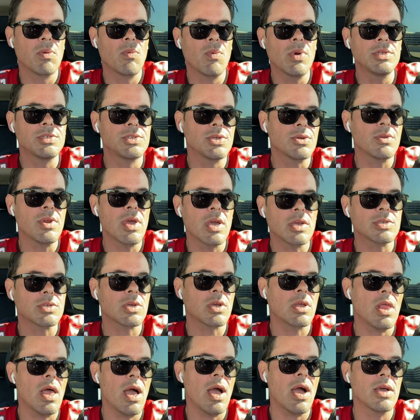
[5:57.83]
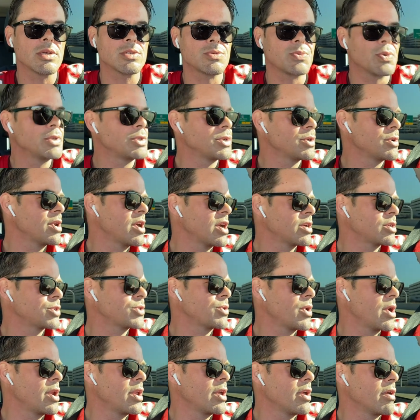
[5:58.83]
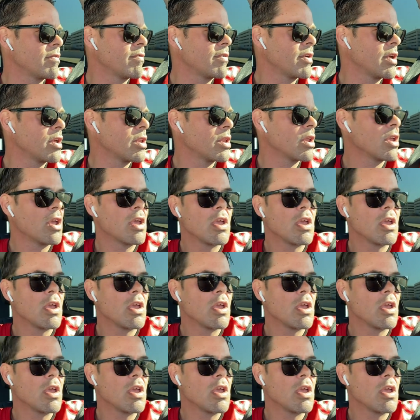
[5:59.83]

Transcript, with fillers: when's your next class? When's your next training event?